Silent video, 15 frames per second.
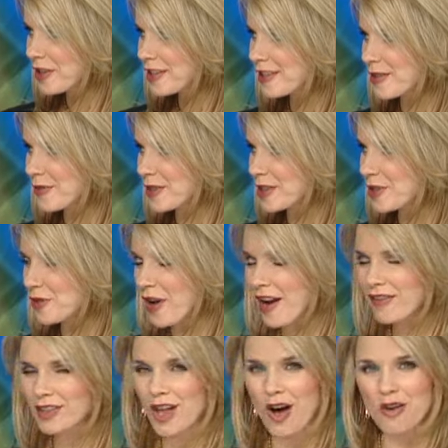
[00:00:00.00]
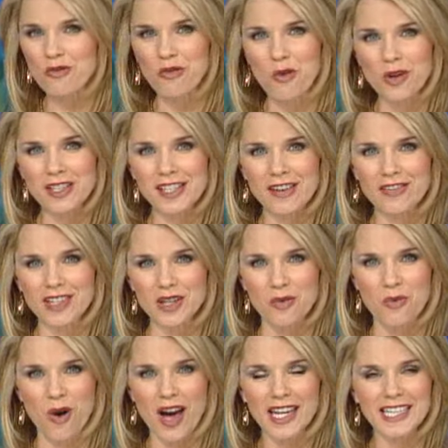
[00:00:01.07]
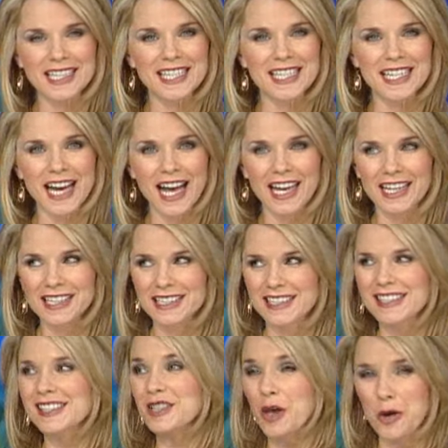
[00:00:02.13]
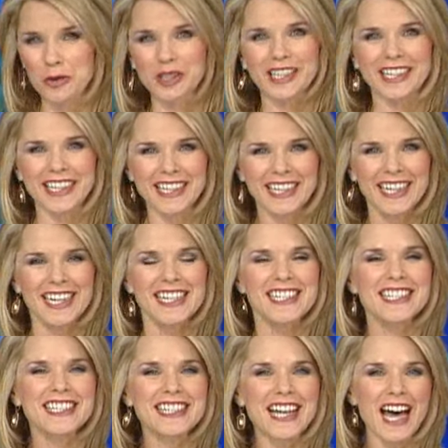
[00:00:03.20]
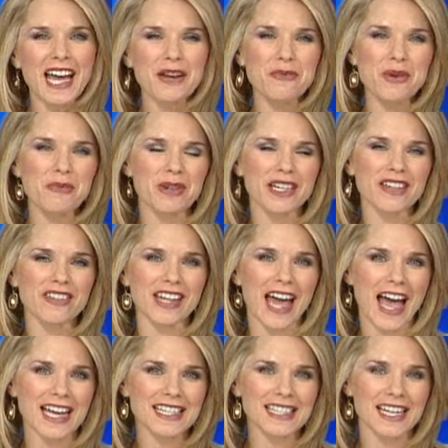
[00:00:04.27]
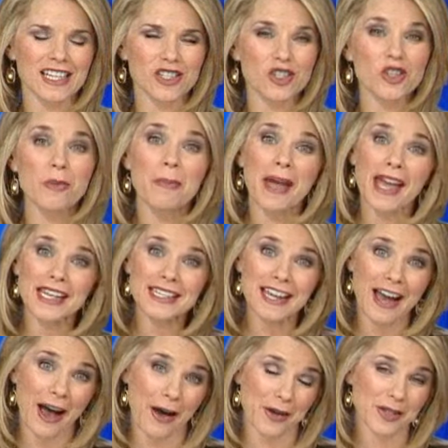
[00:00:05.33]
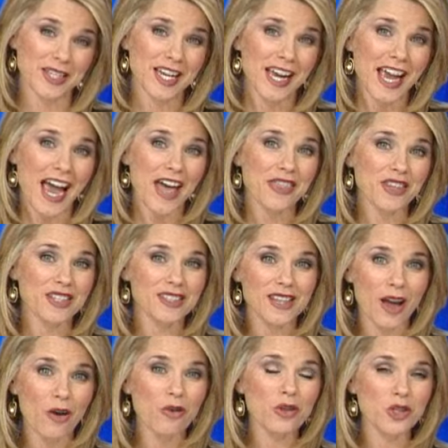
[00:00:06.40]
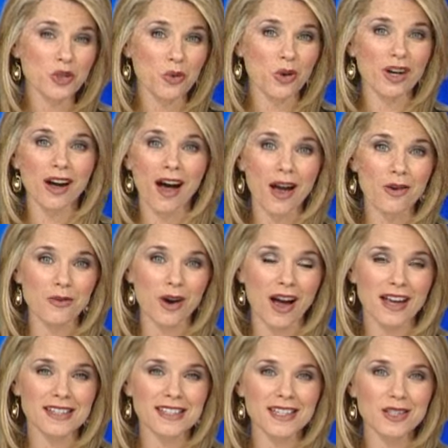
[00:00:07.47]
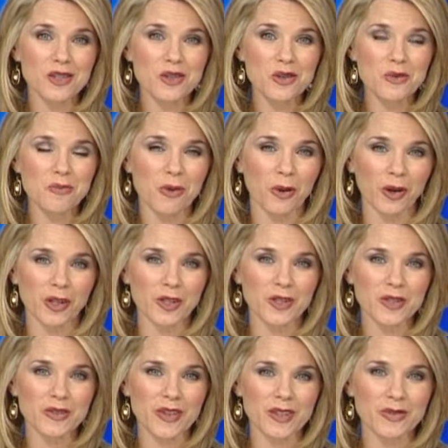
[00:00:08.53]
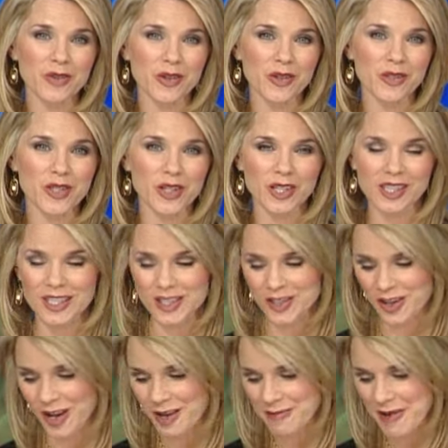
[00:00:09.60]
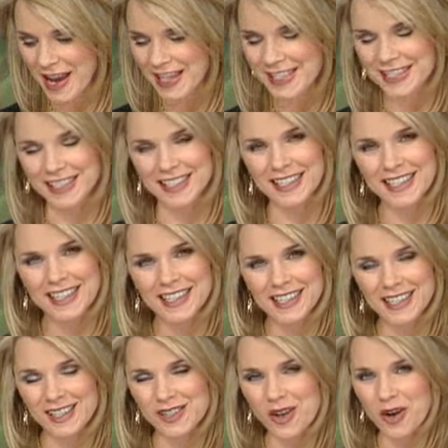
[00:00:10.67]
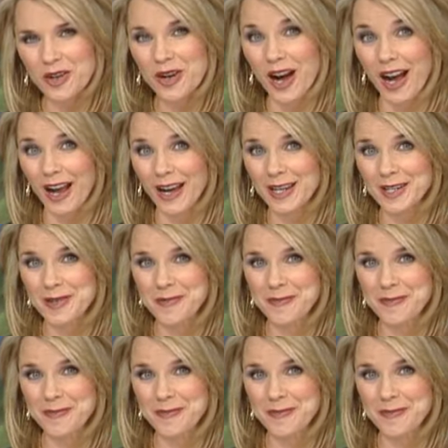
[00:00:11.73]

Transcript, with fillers: it when you drive along 471. And slowly. tonight, slowly, tonight we were given access to the penthouse at the South Shore High Rise in Newport. And News Newsway's photojournalist John Massey is our guide.